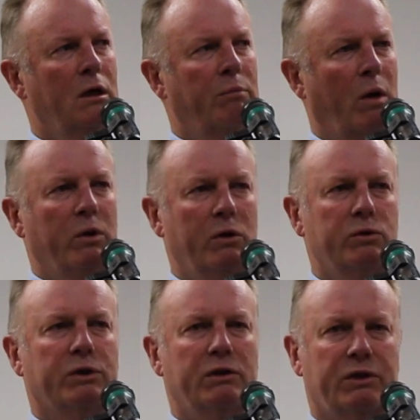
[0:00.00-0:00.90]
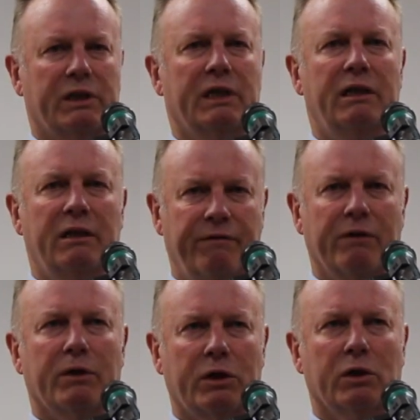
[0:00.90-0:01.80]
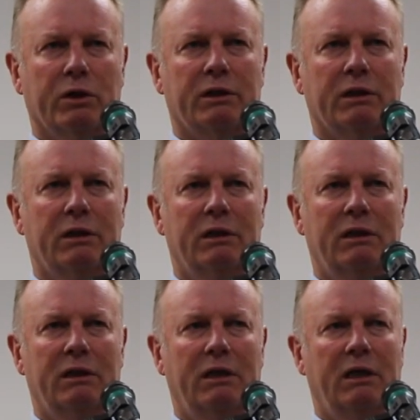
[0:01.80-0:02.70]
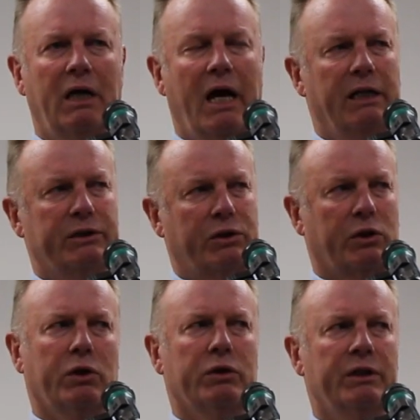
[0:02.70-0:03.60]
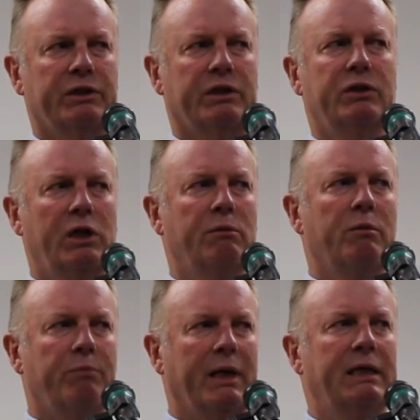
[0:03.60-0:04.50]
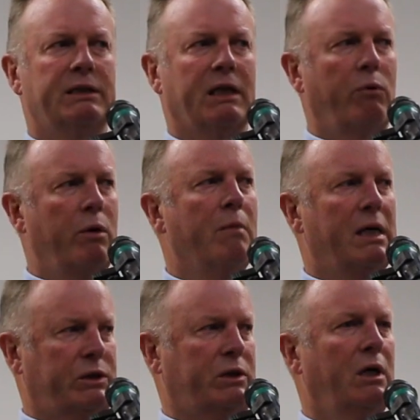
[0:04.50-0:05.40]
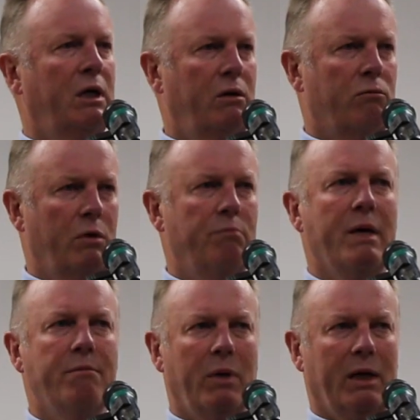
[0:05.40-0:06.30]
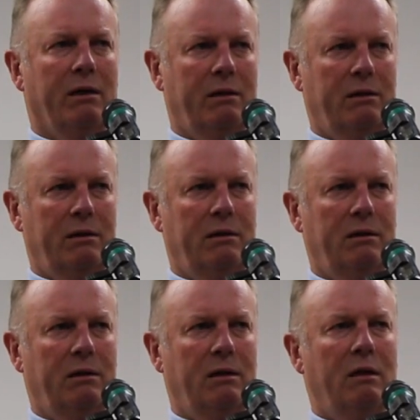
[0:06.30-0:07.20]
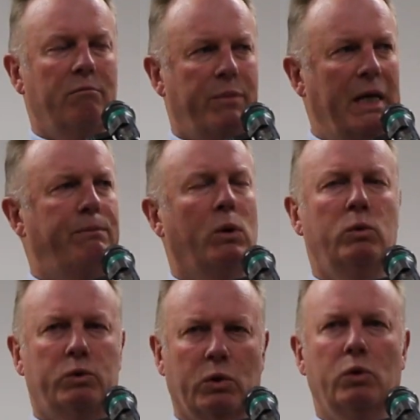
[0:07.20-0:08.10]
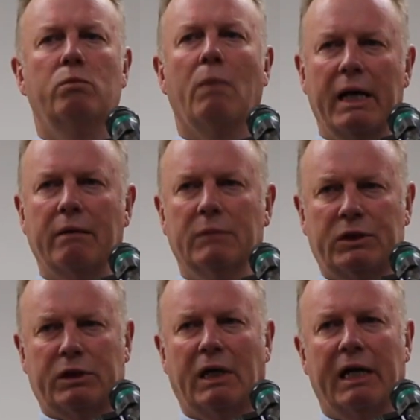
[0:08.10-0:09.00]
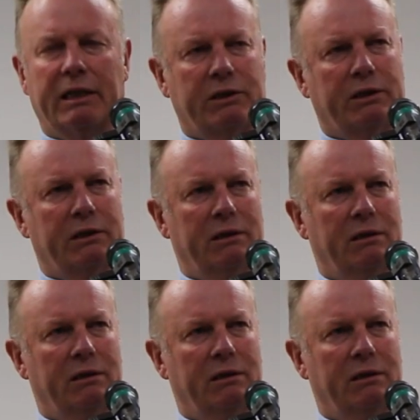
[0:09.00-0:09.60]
But we also see the very good. And it's the goodness in human beings that we must remember. People do make mistakes.